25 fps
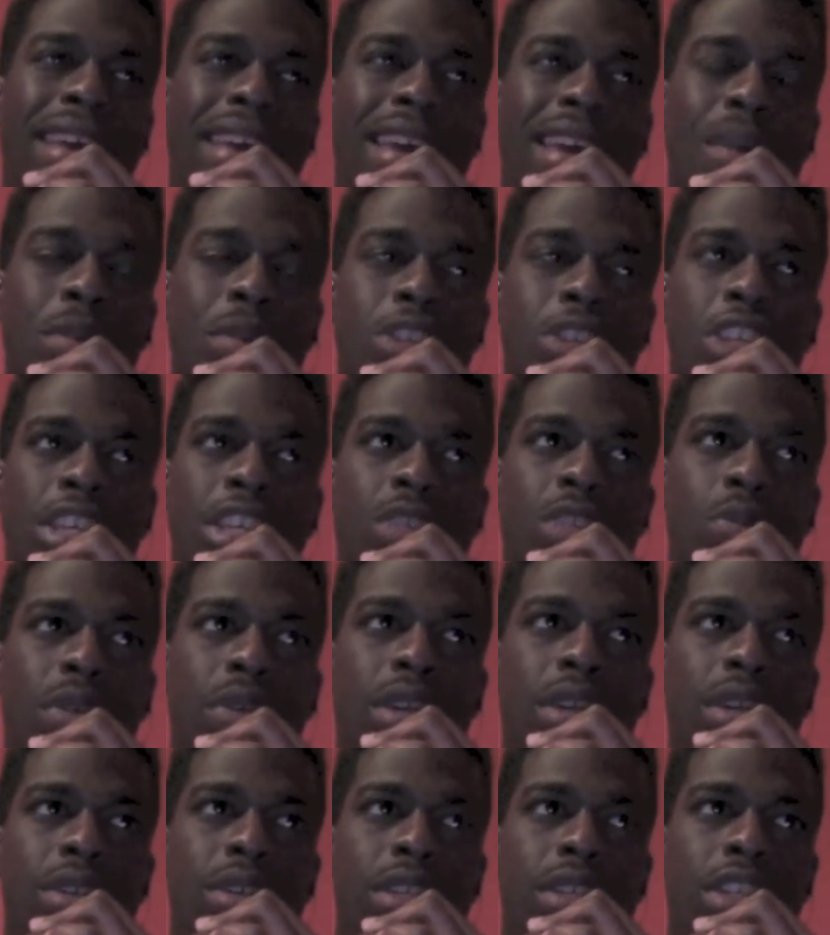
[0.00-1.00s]
it was just one of
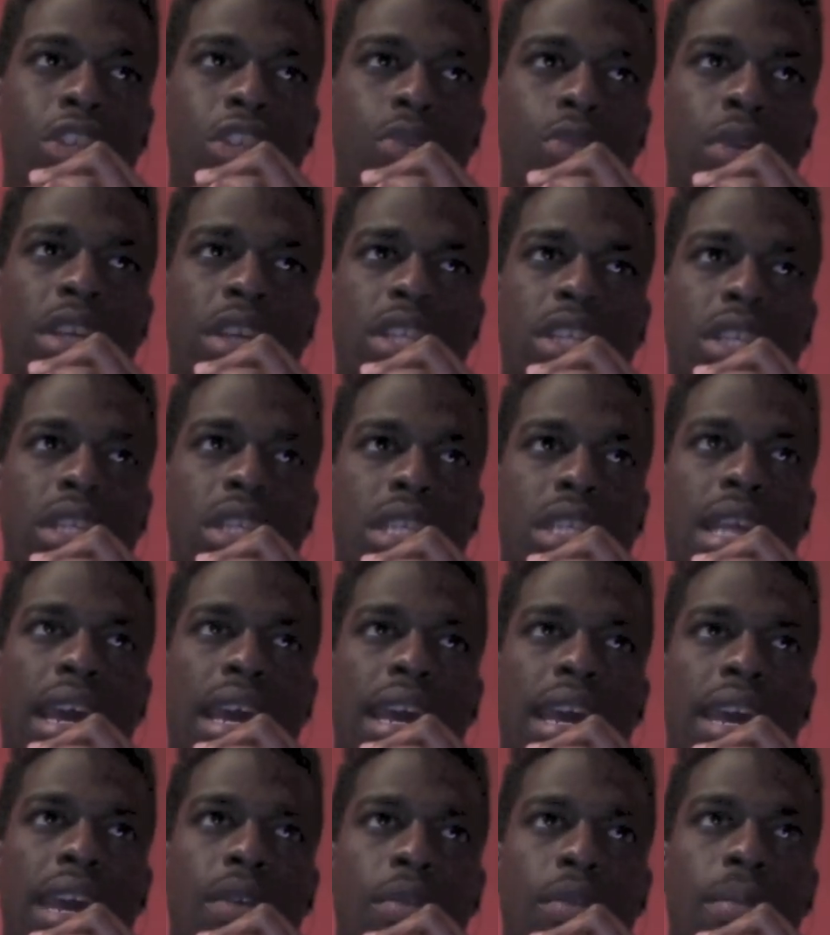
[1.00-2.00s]
those situations. Like,
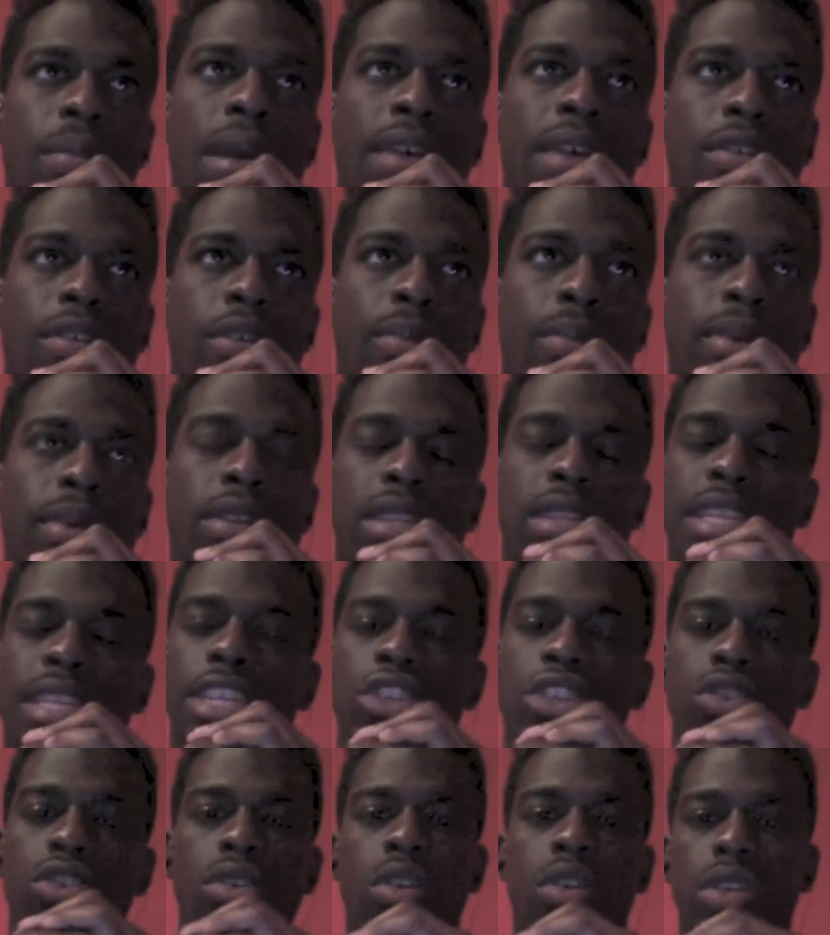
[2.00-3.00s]
it reminded me of a person that
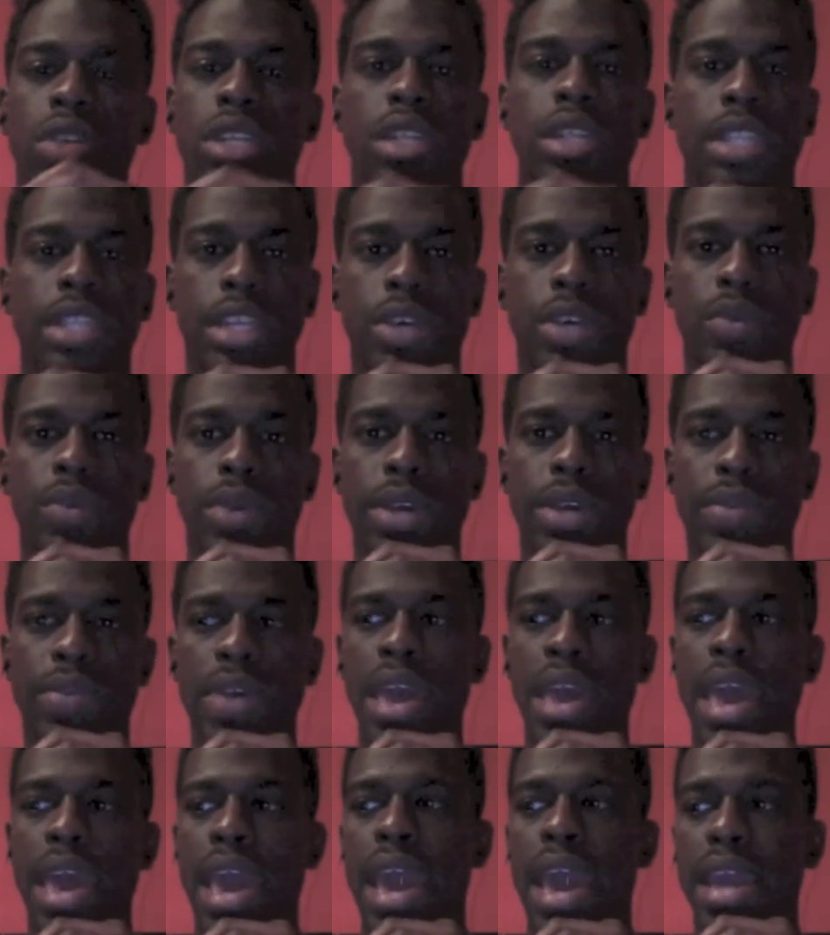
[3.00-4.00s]
you don't need to deal with.
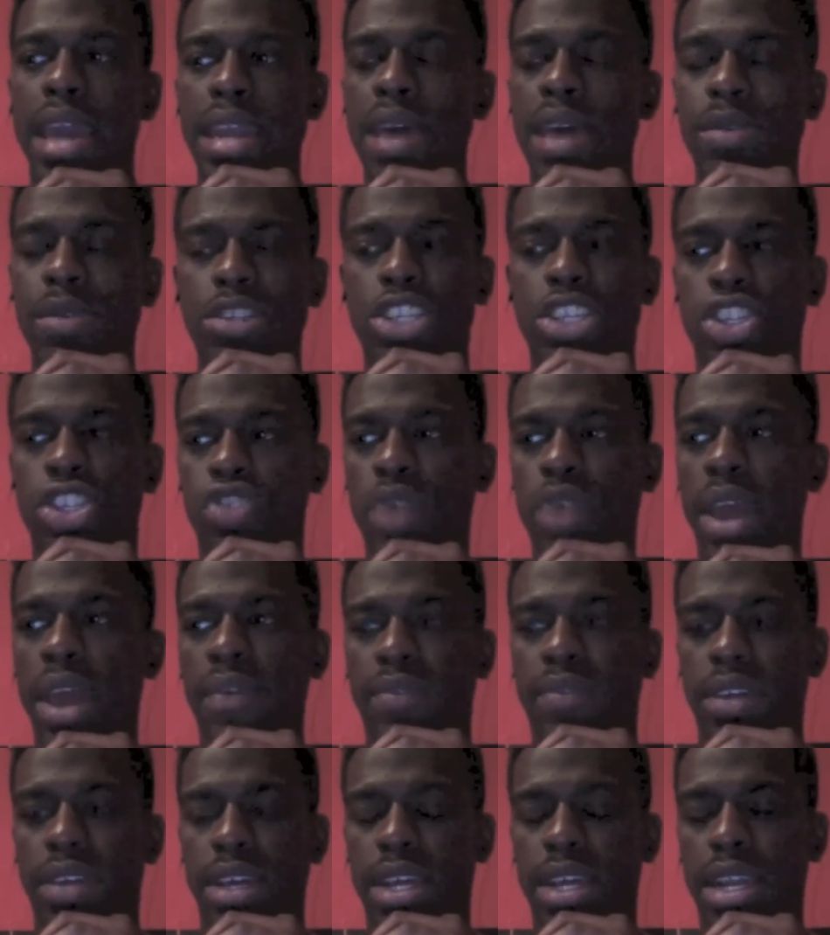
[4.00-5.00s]
And that was just
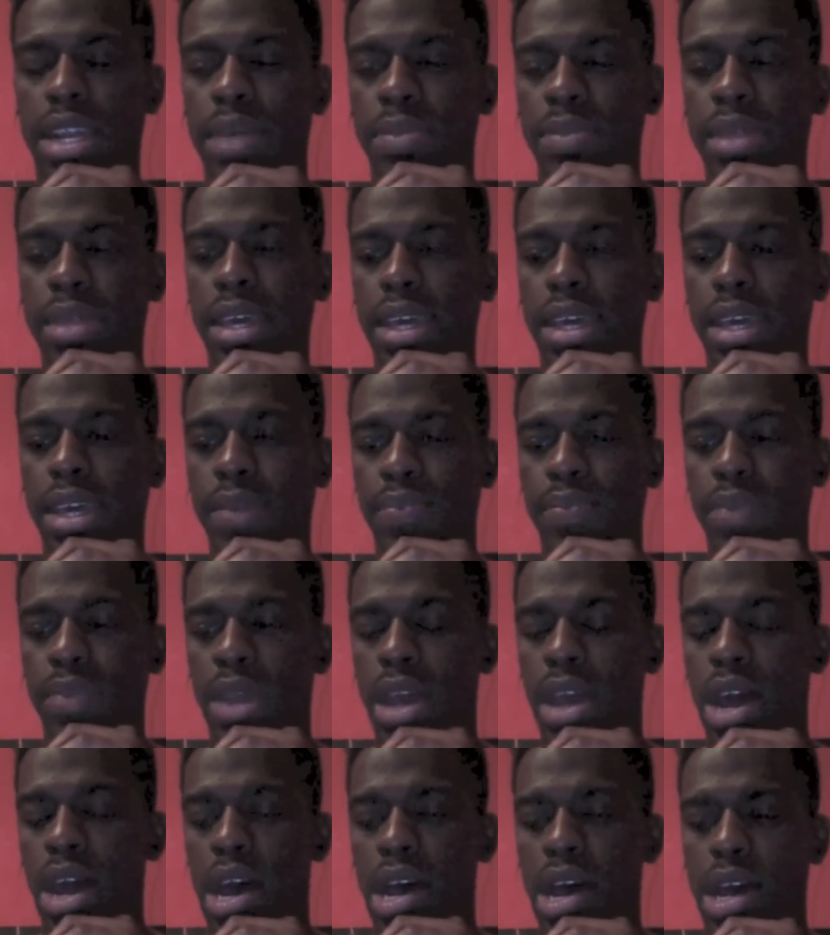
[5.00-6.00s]
trifling. And I'm thinking,
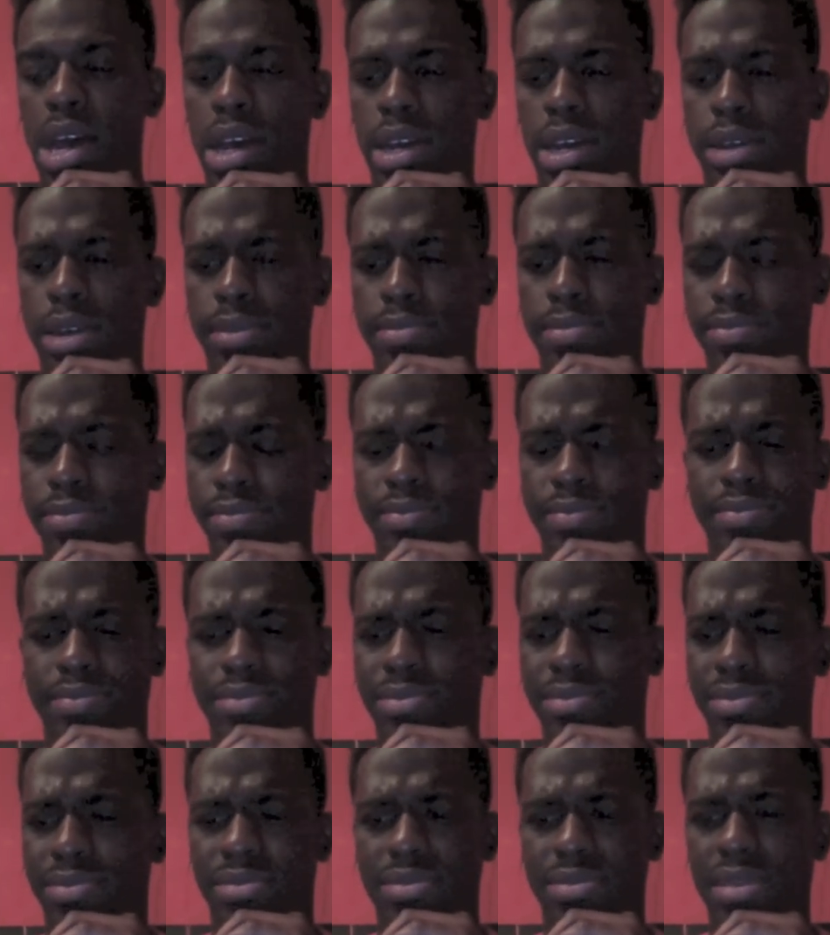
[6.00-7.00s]
I
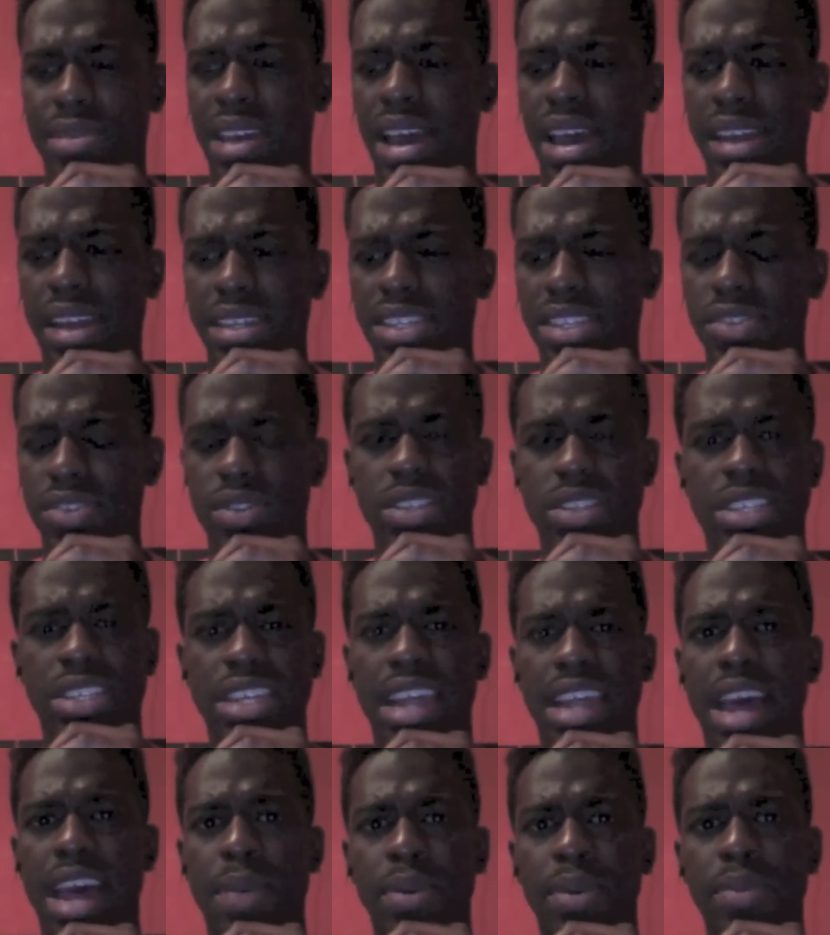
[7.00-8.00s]
just don't
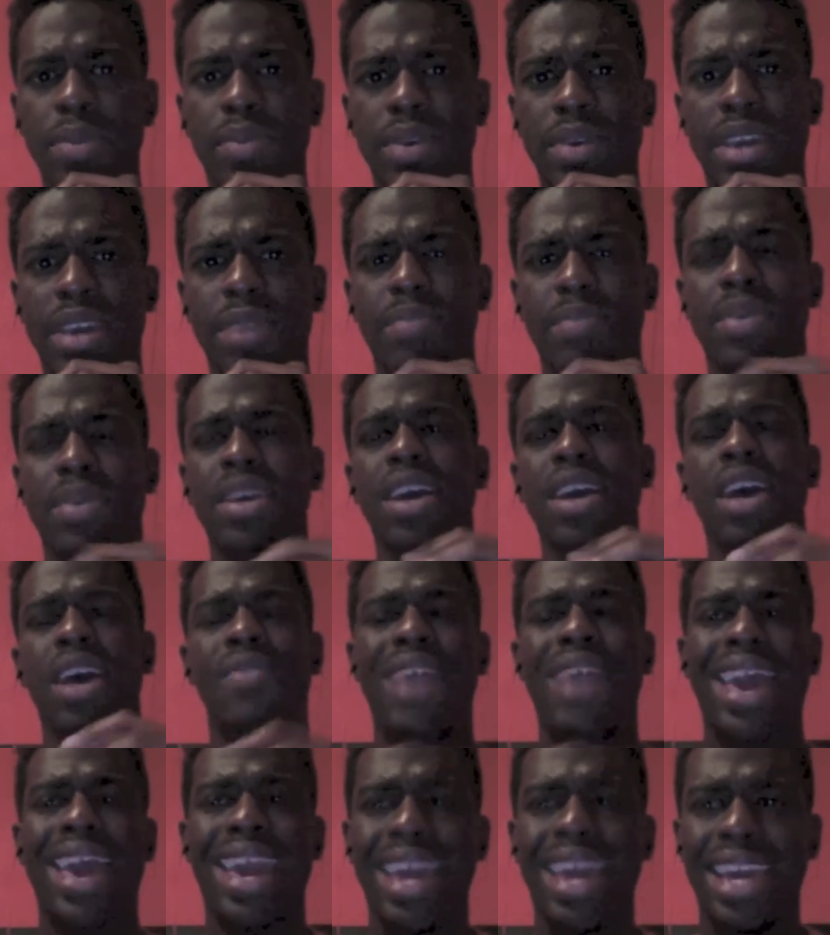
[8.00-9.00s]
understand how people can be of
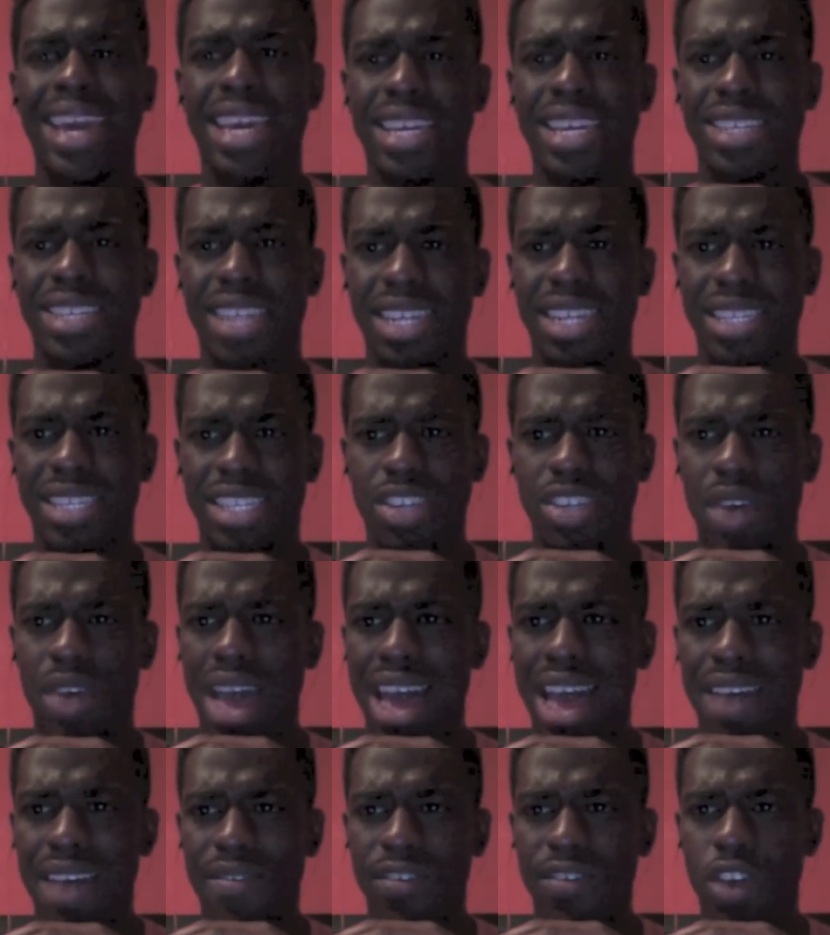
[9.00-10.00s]
age and still
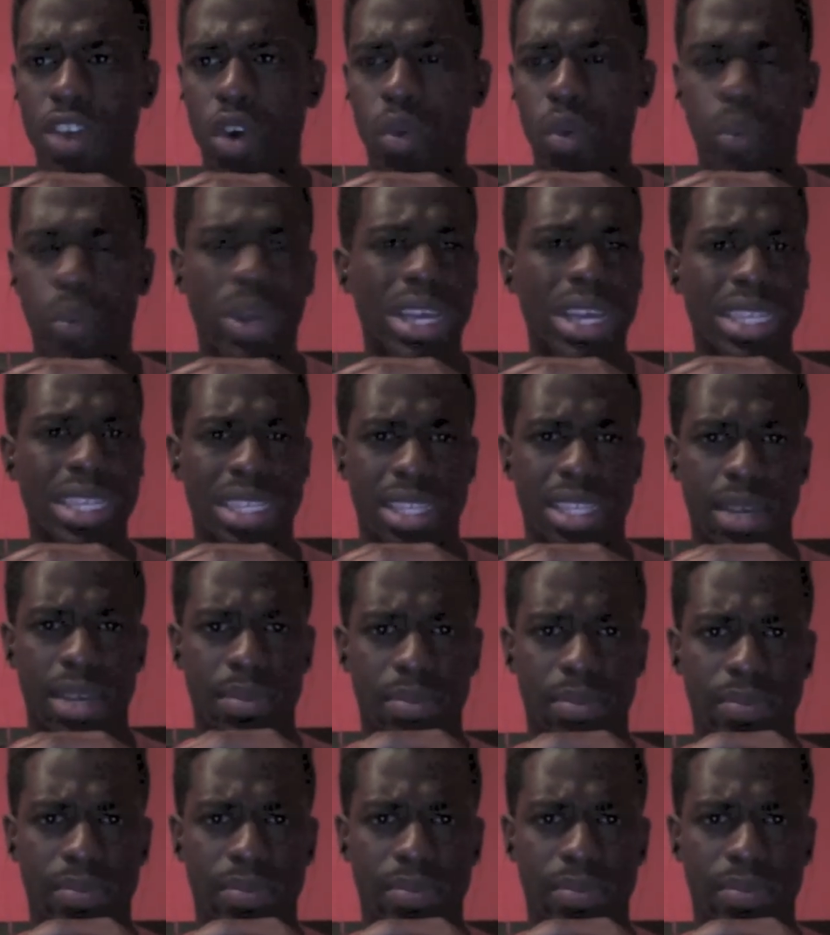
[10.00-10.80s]
have no wisdom,